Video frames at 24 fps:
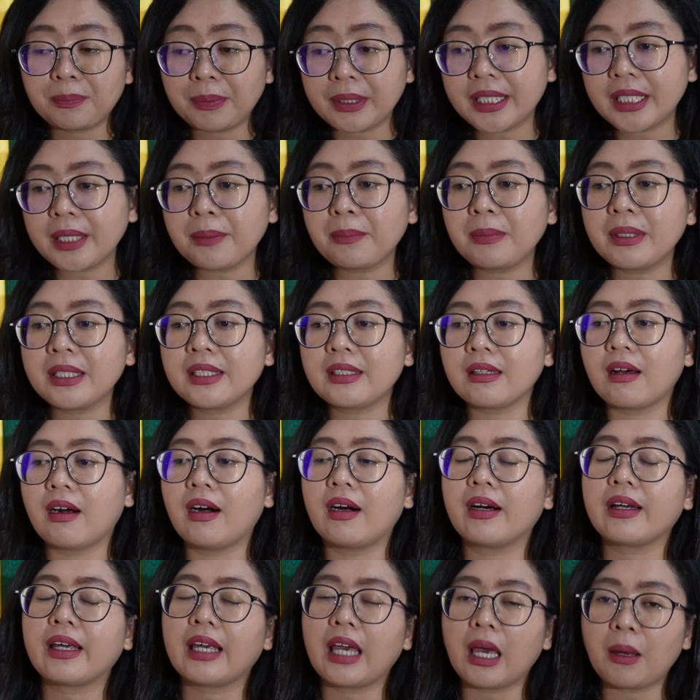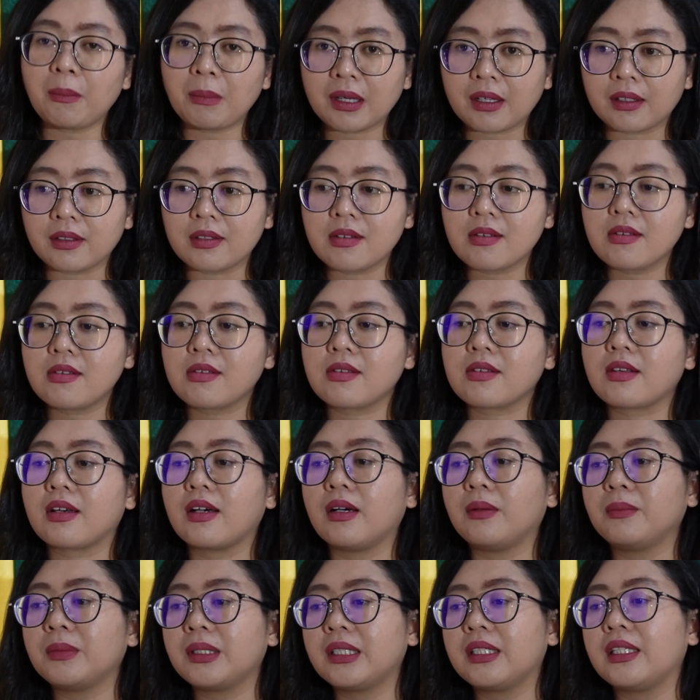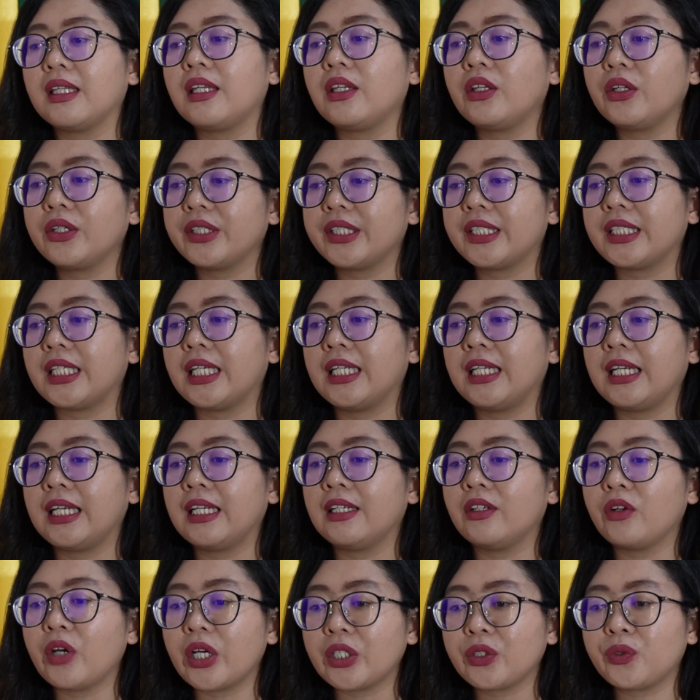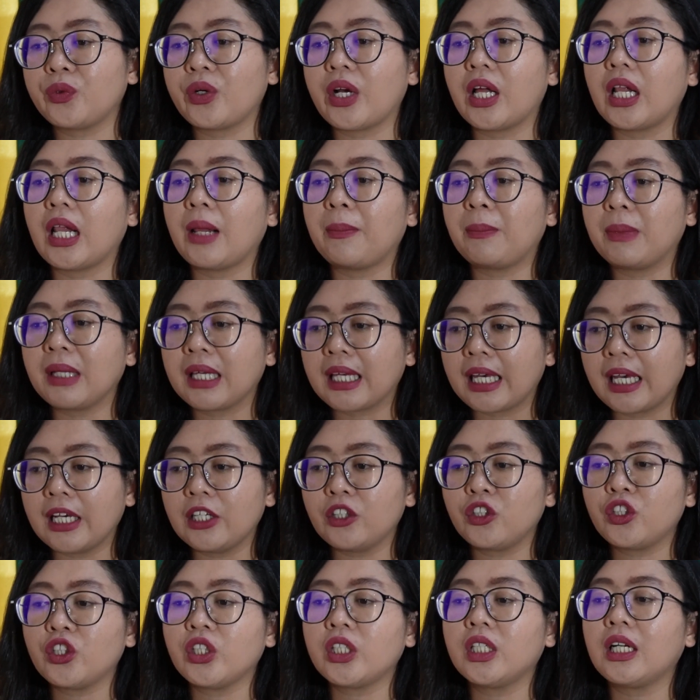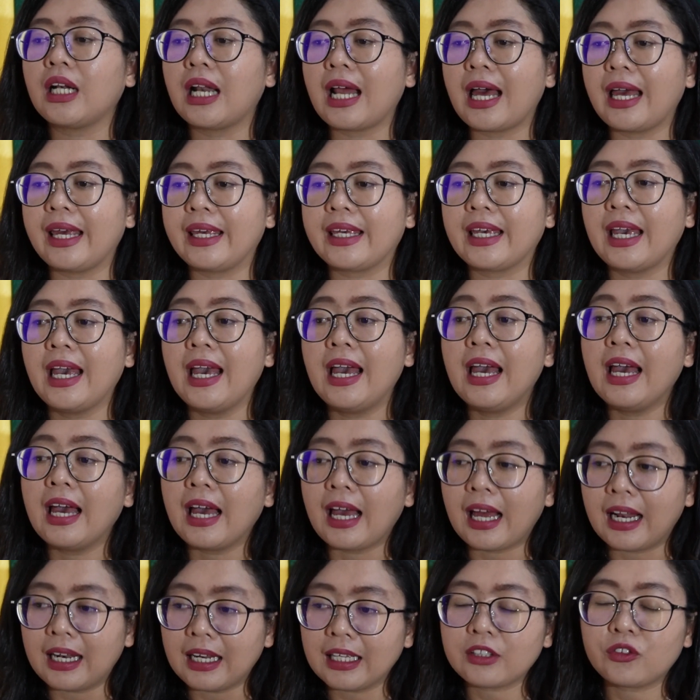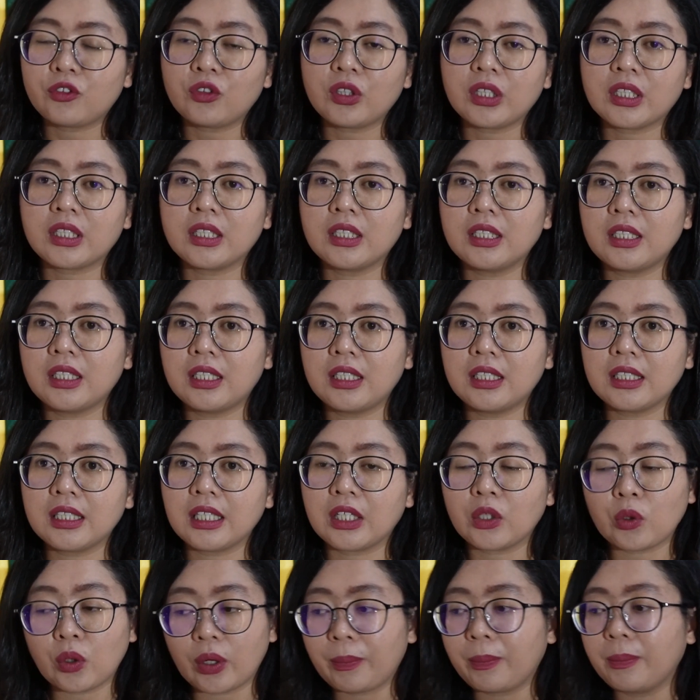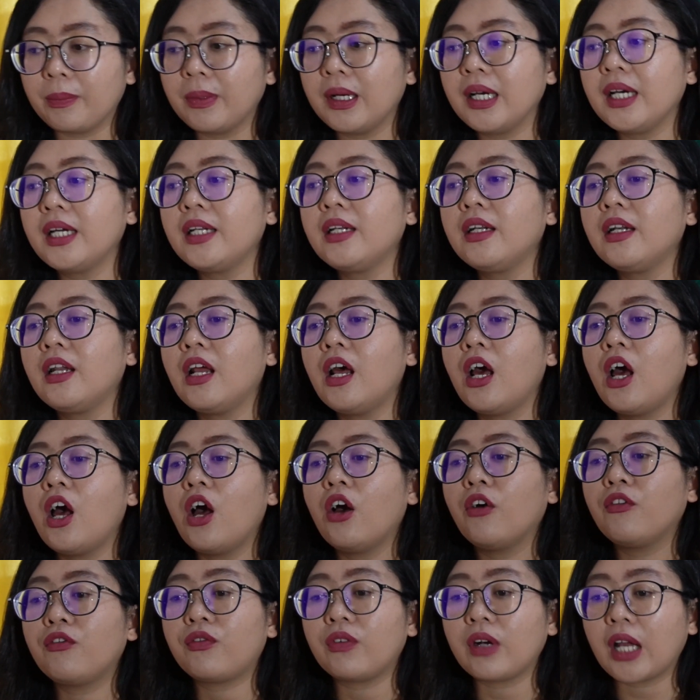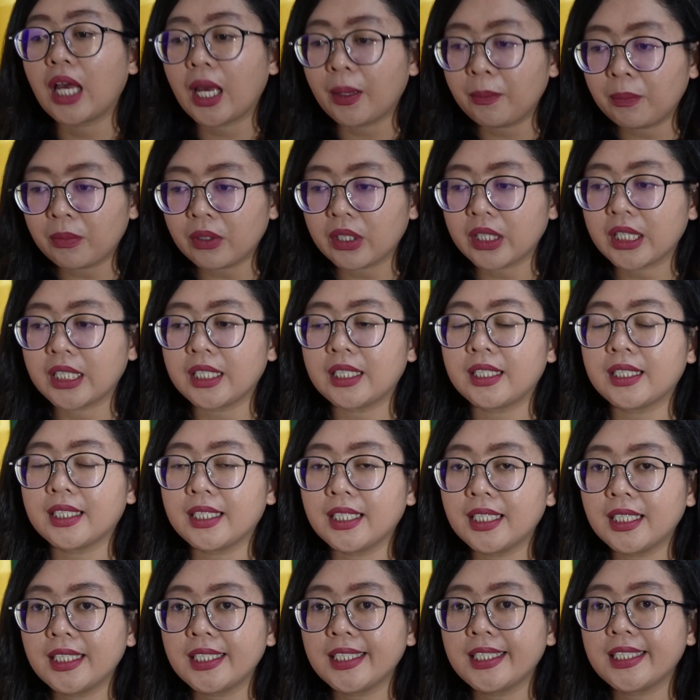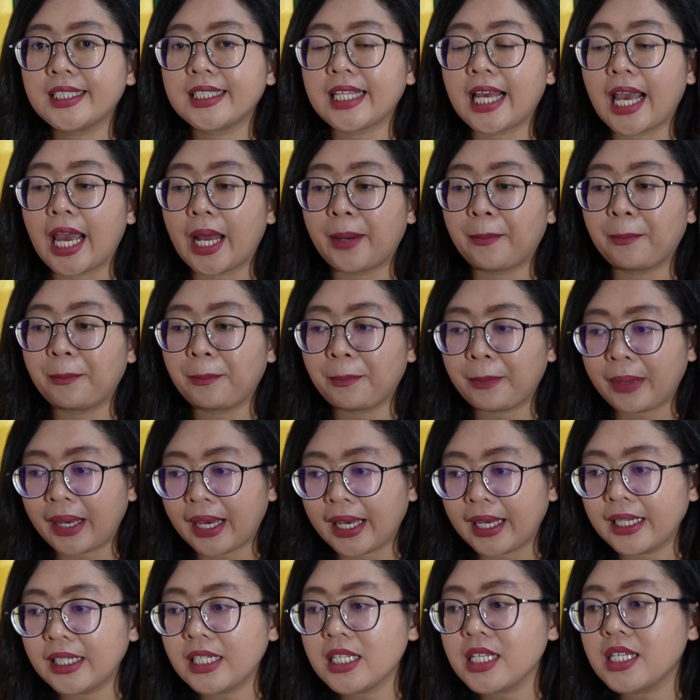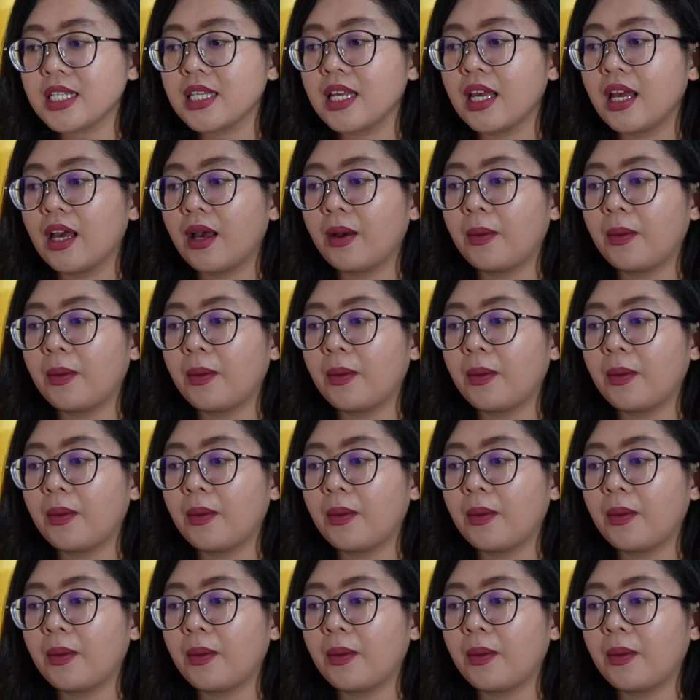PCBs are chemicals commonly used in industrial application like electrical equipment, flame retardants, and paints.